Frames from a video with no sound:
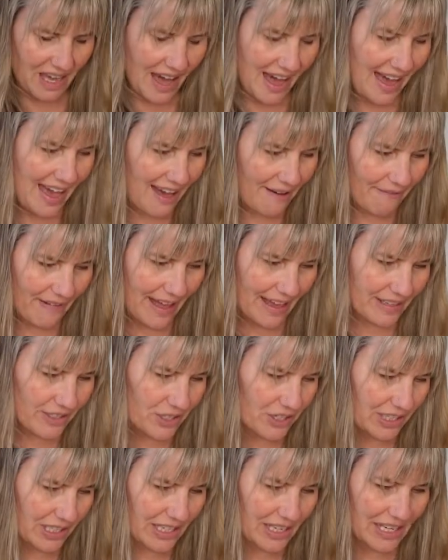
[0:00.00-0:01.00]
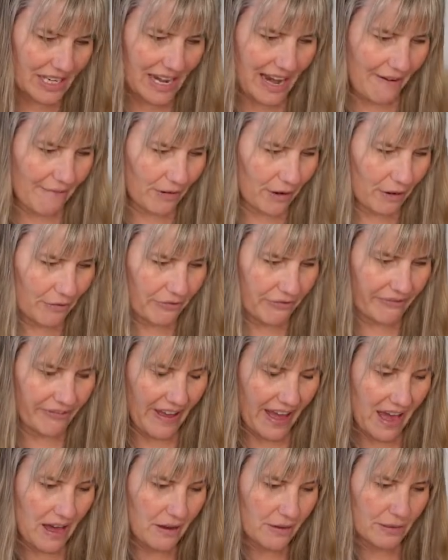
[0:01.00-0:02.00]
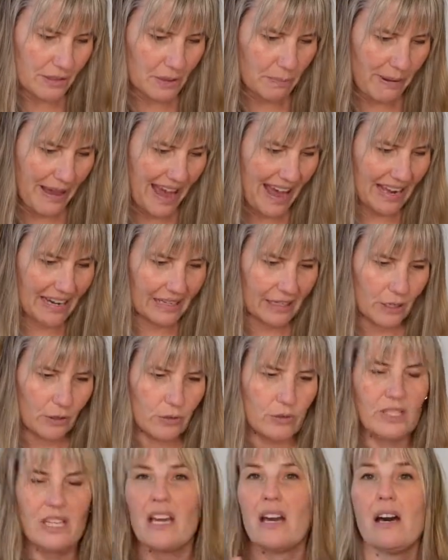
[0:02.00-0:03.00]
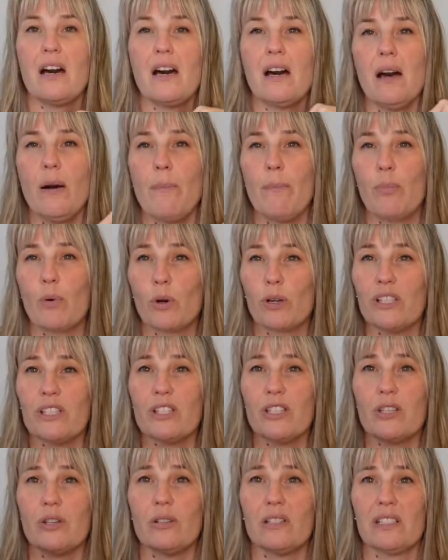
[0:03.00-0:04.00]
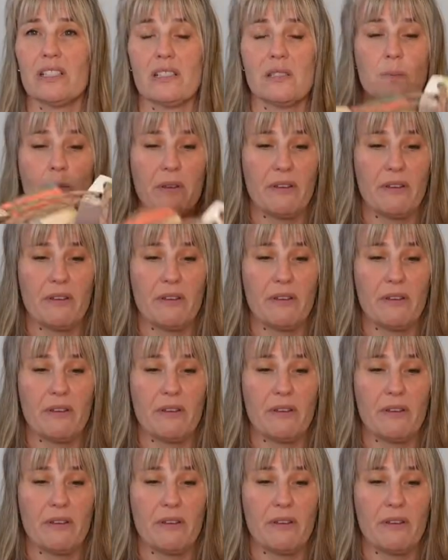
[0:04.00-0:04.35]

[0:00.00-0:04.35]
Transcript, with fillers: I have actually never found Patagonia board shorts